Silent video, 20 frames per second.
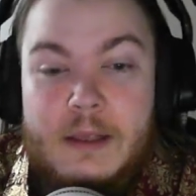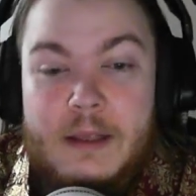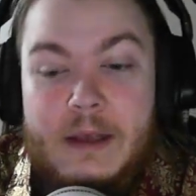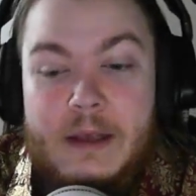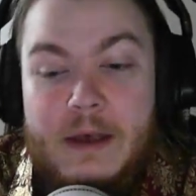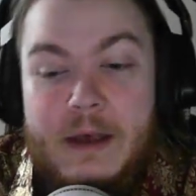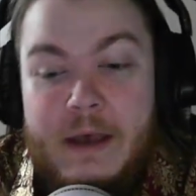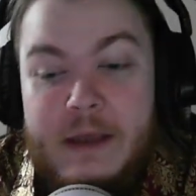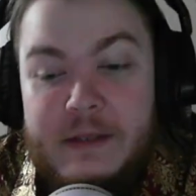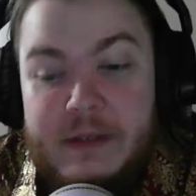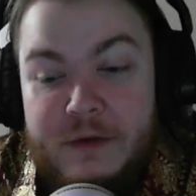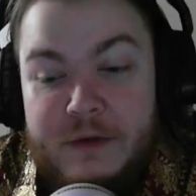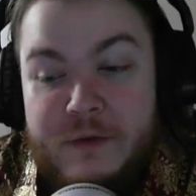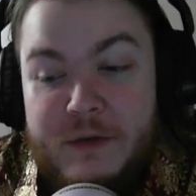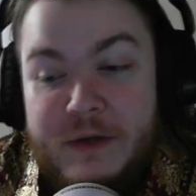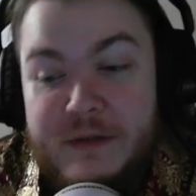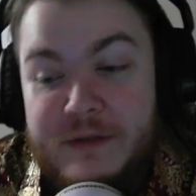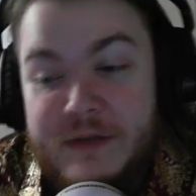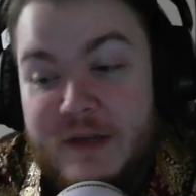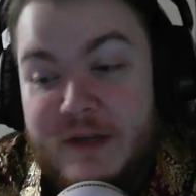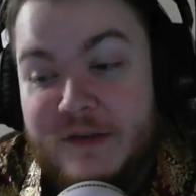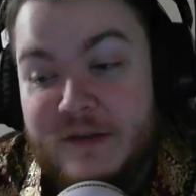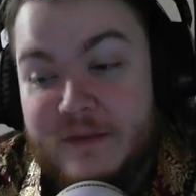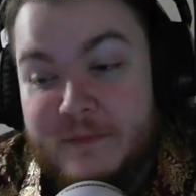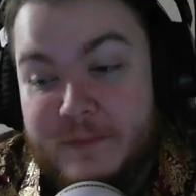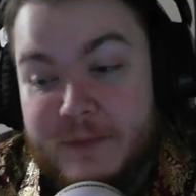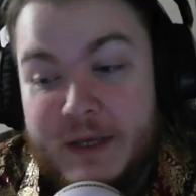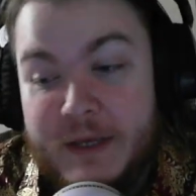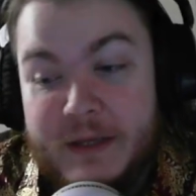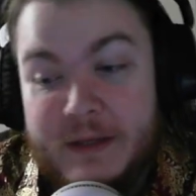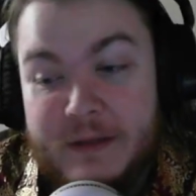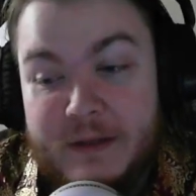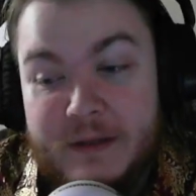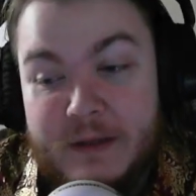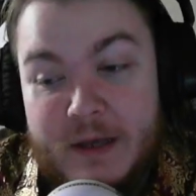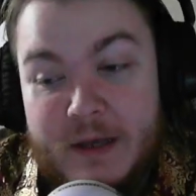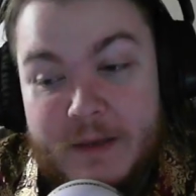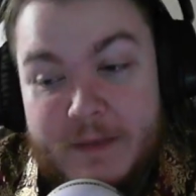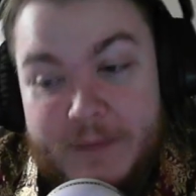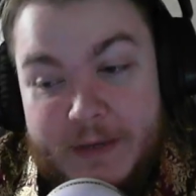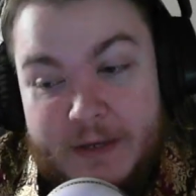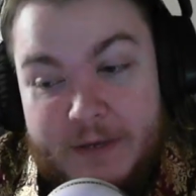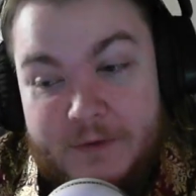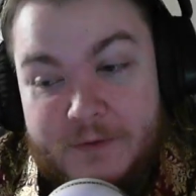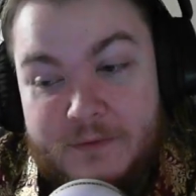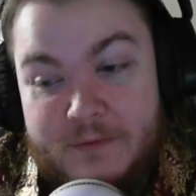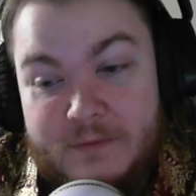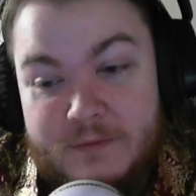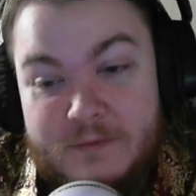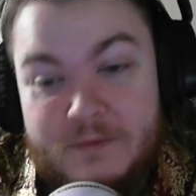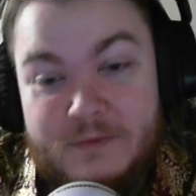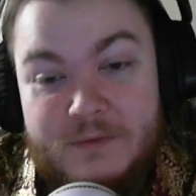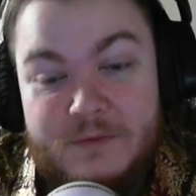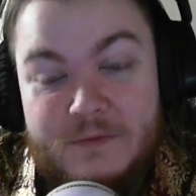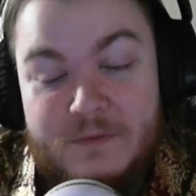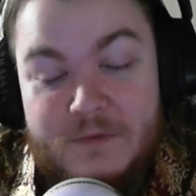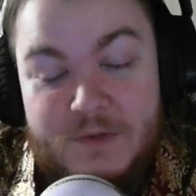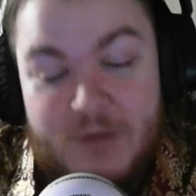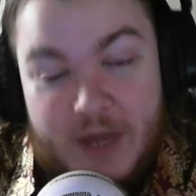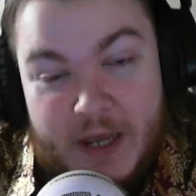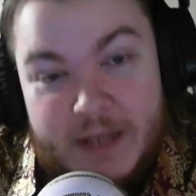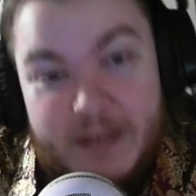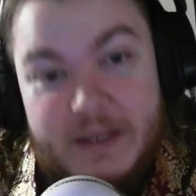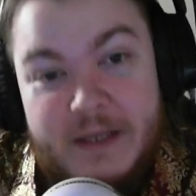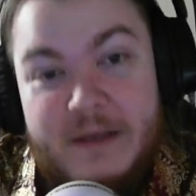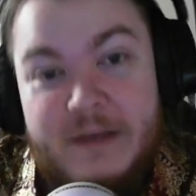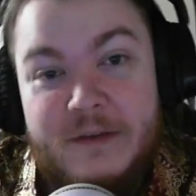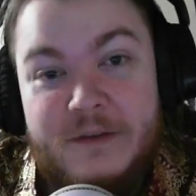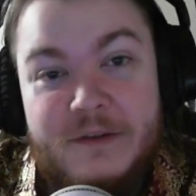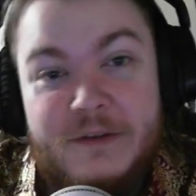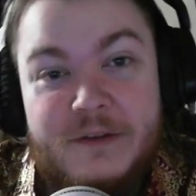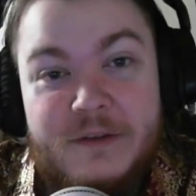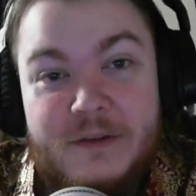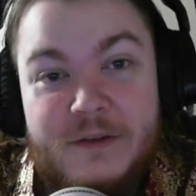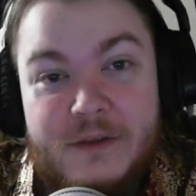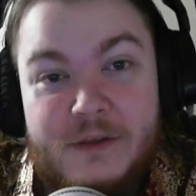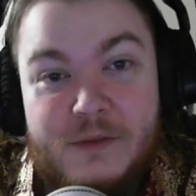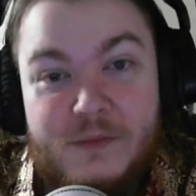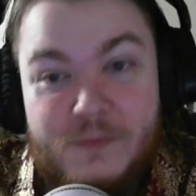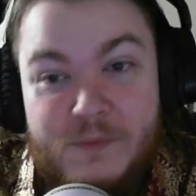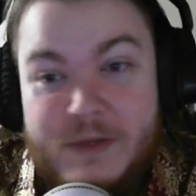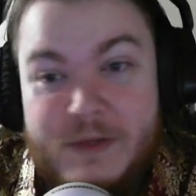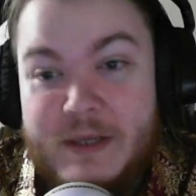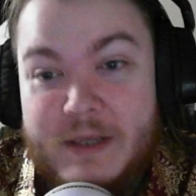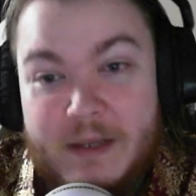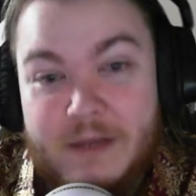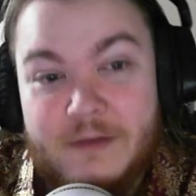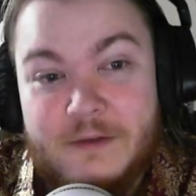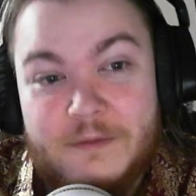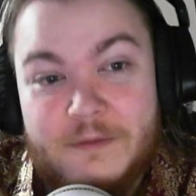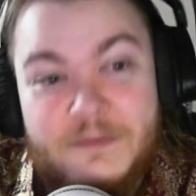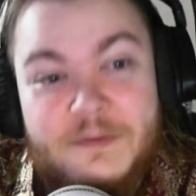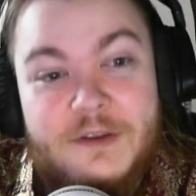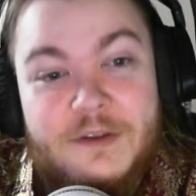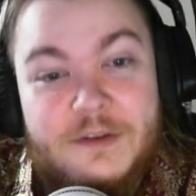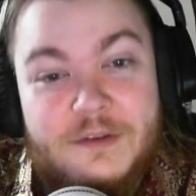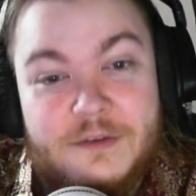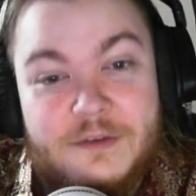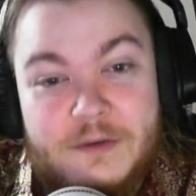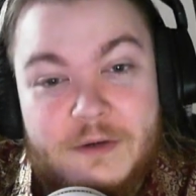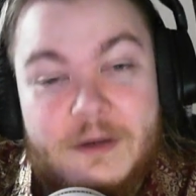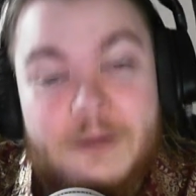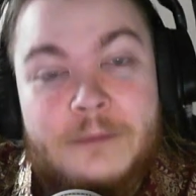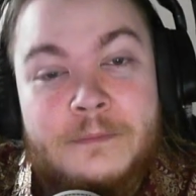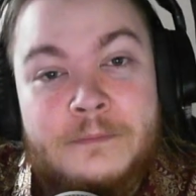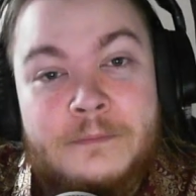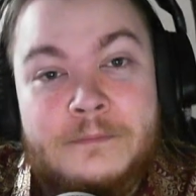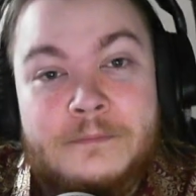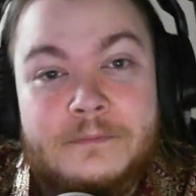I know a decent bit about Chinese Three Kingdoms history.